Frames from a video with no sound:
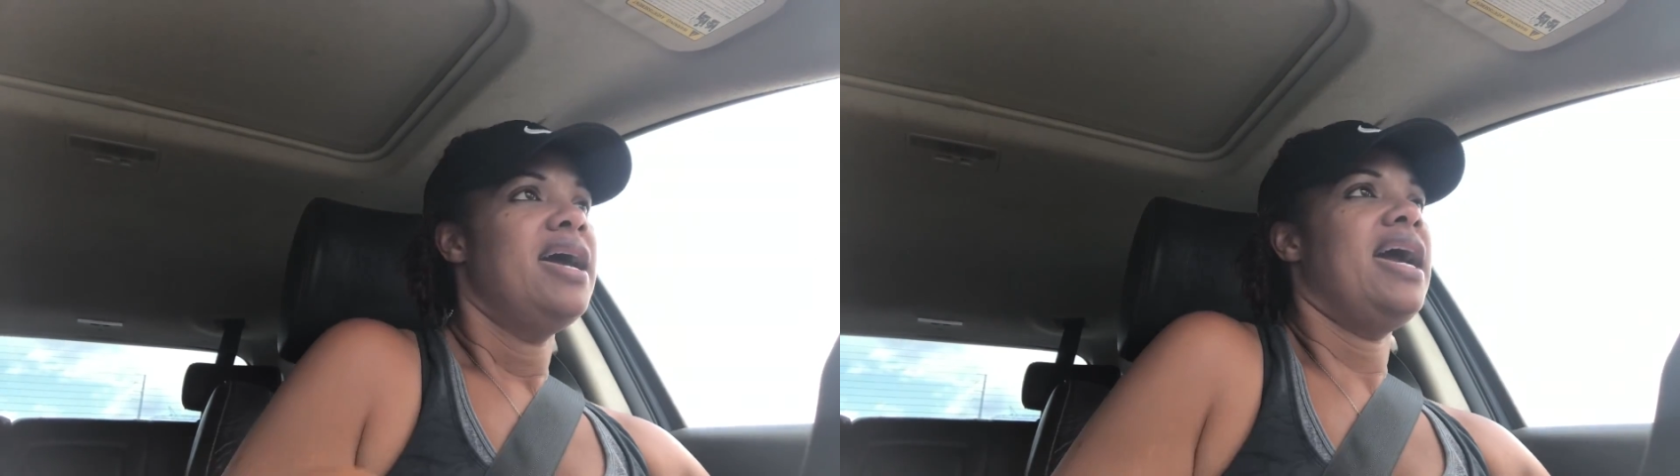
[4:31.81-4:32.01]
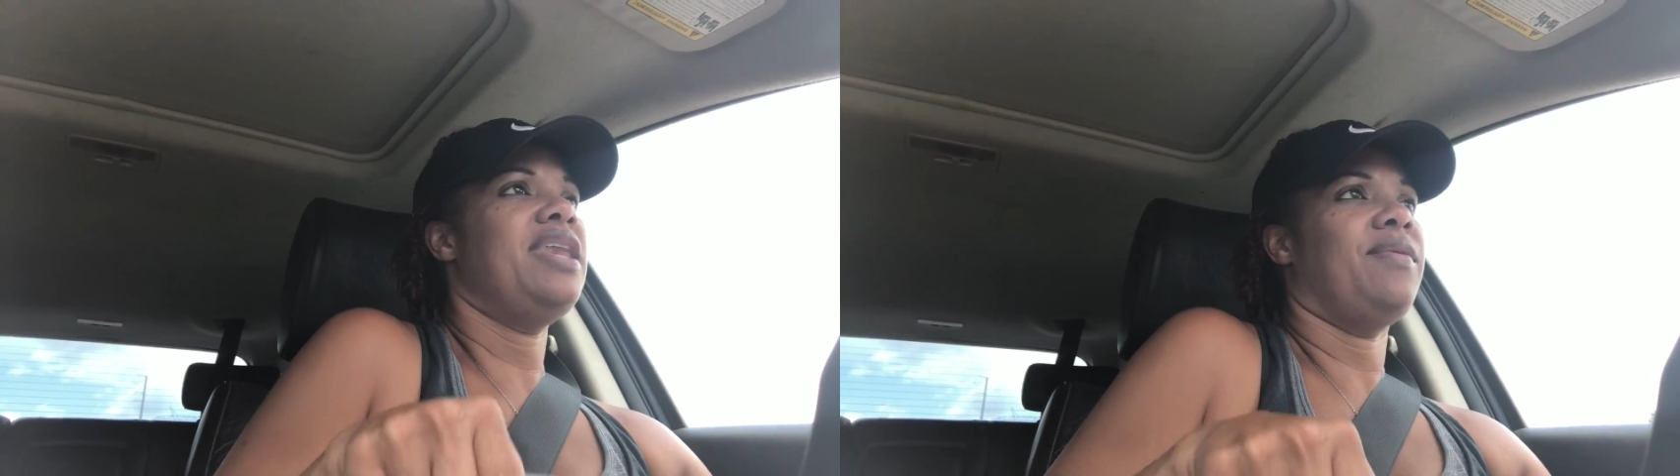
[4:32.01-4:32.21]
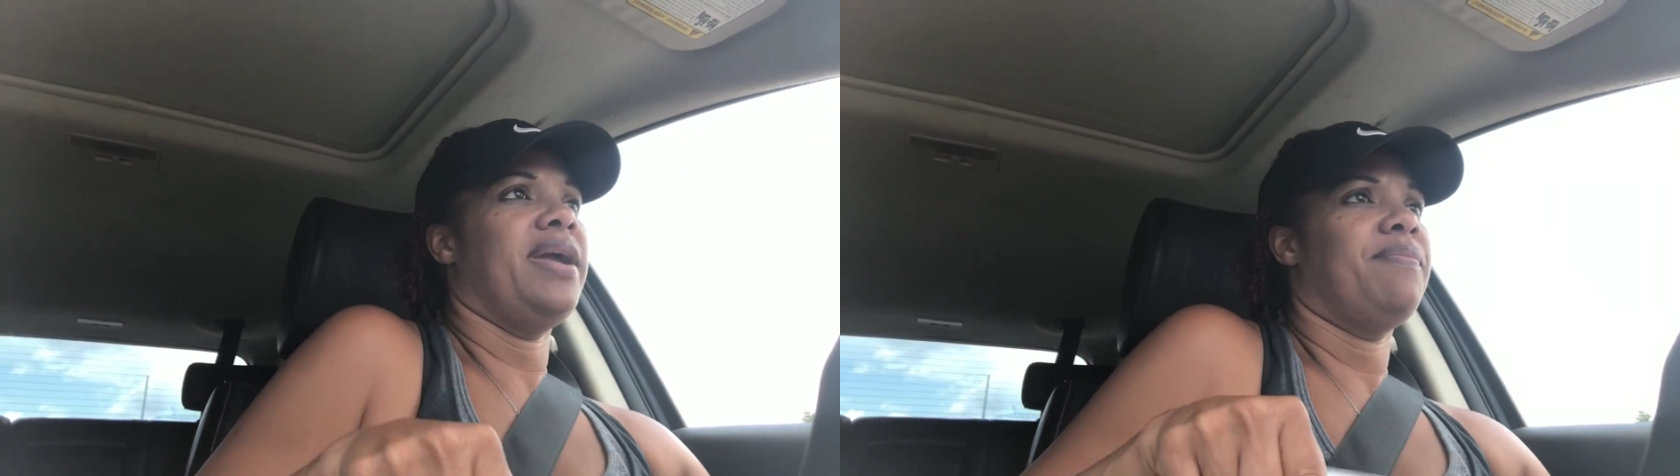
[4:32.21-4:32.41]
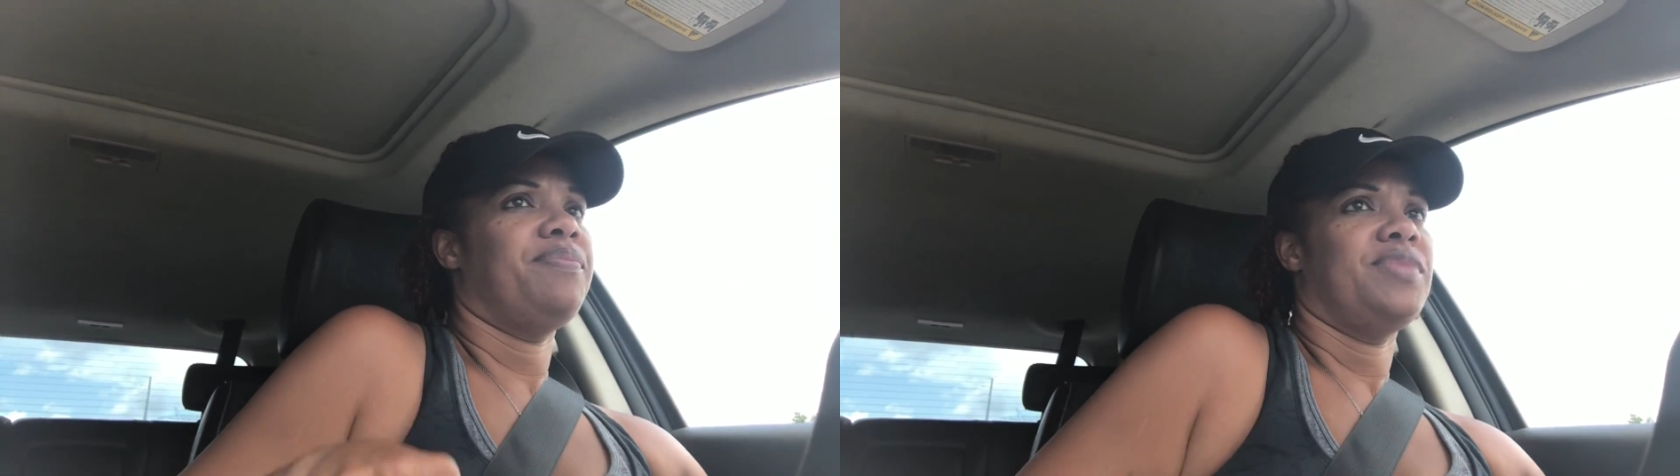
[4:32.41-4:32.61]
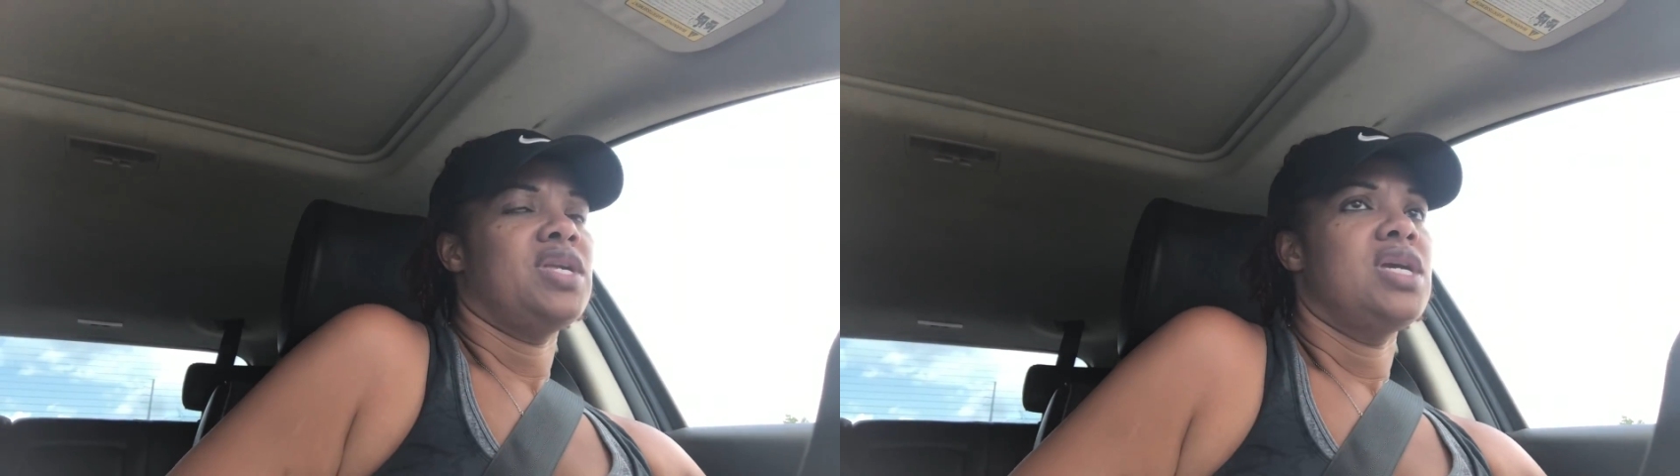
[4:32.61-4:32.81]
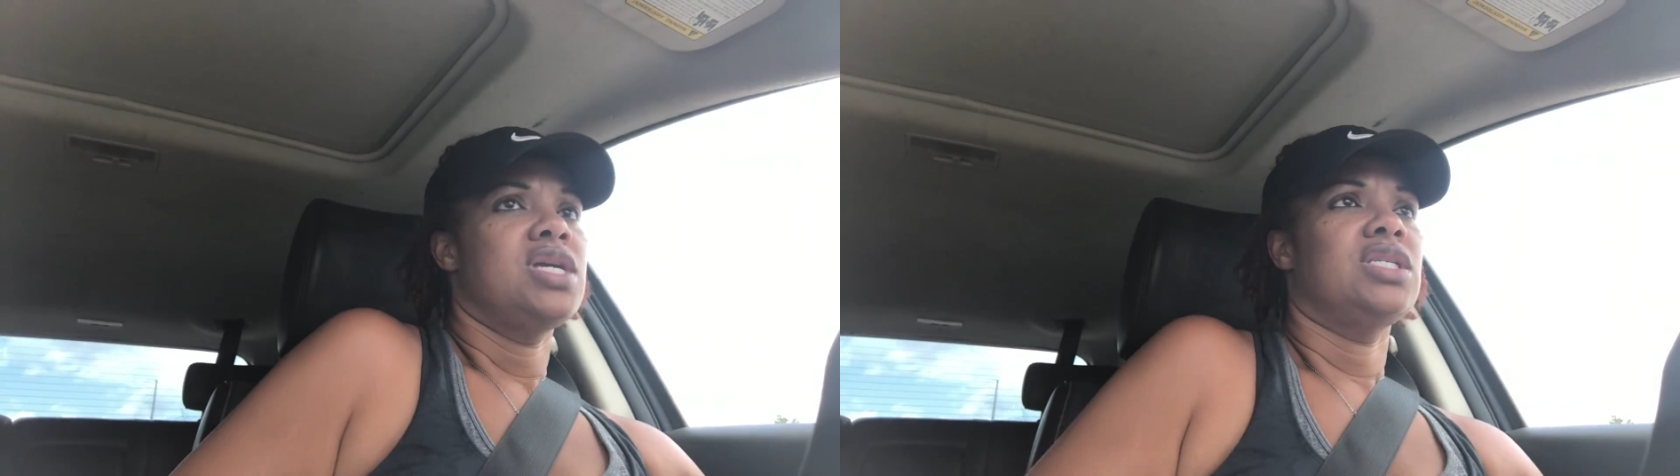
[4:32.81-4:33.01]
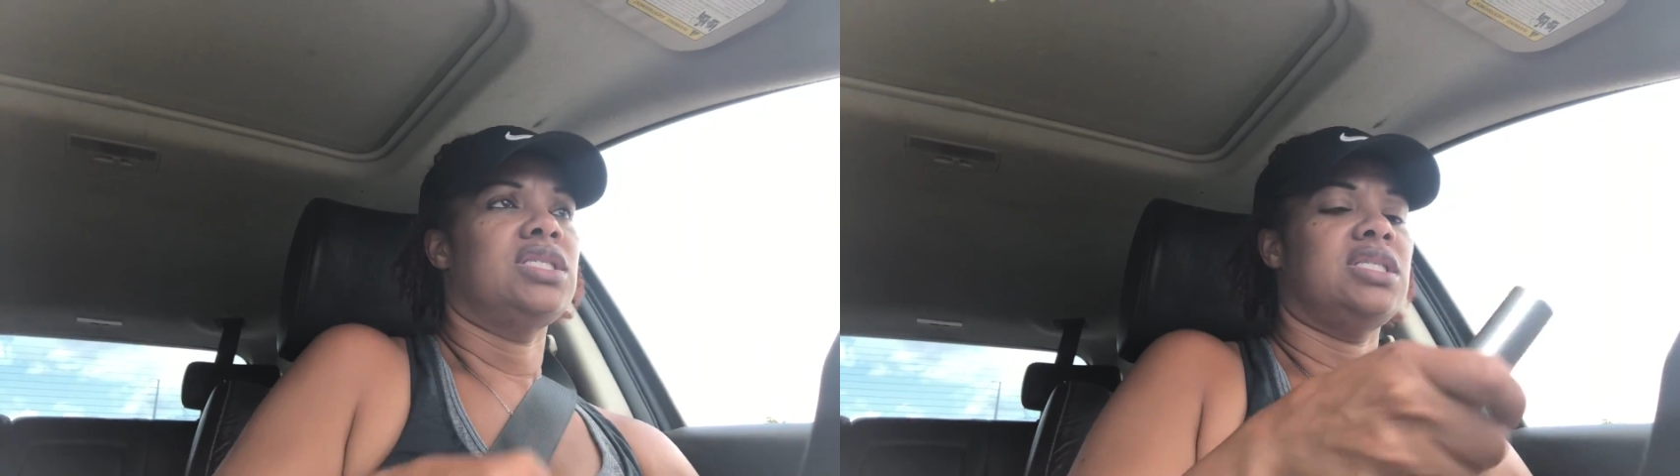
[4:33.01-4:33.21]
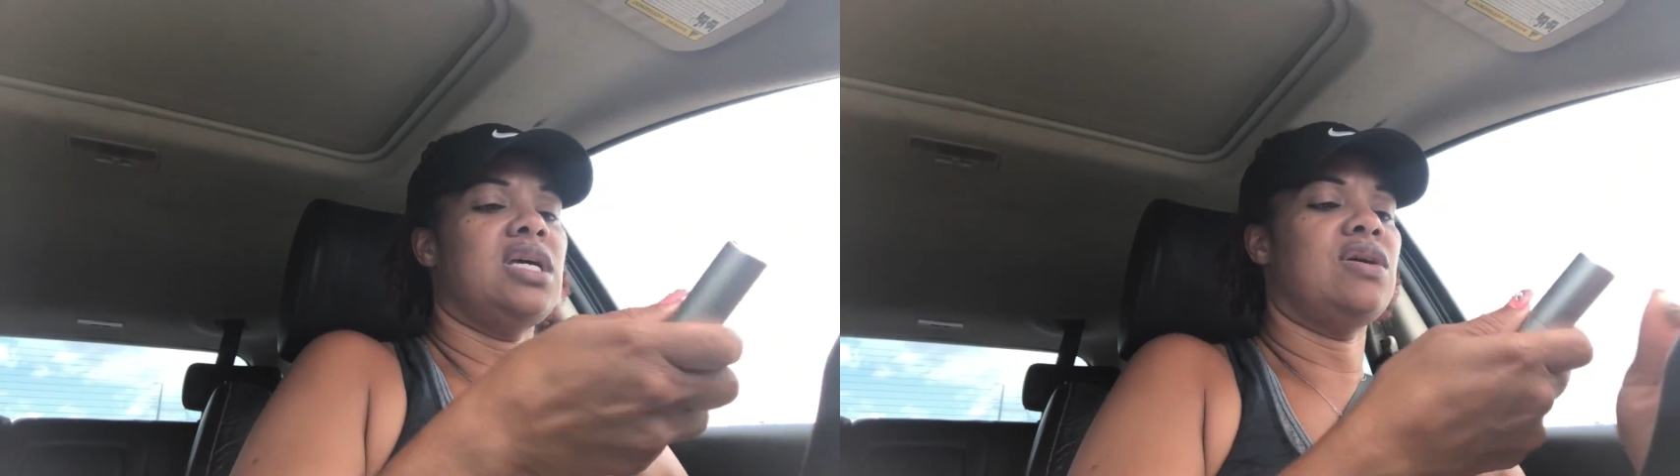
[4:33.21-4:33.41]
Anyway,
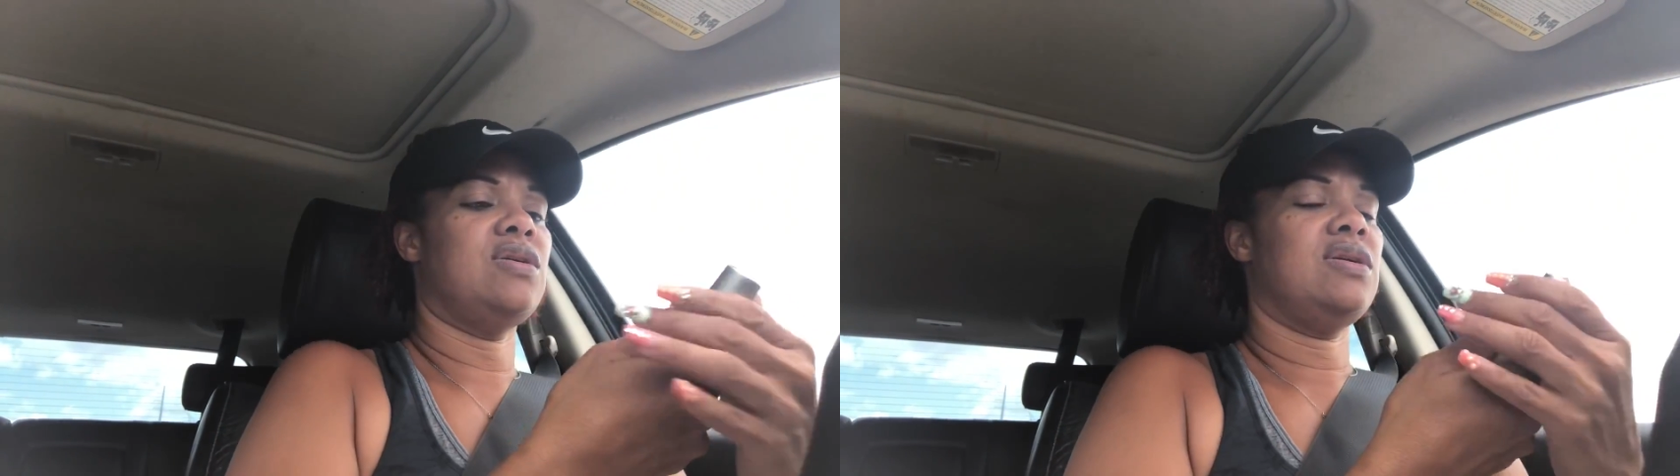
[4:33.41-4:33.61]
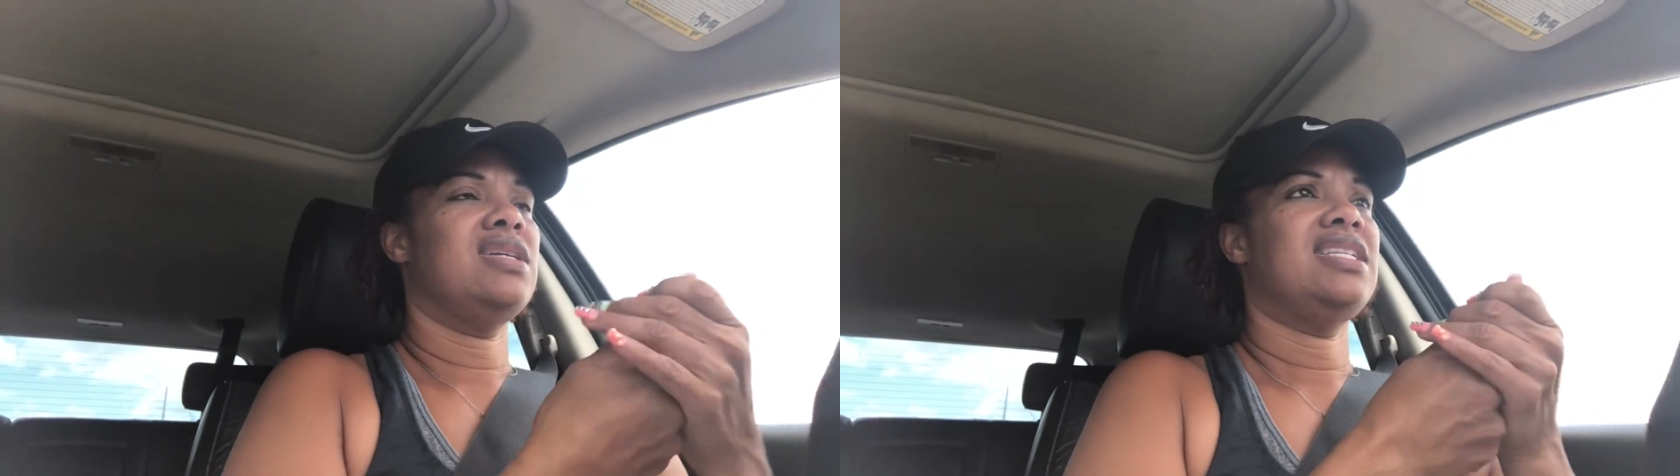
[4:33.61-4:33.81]
so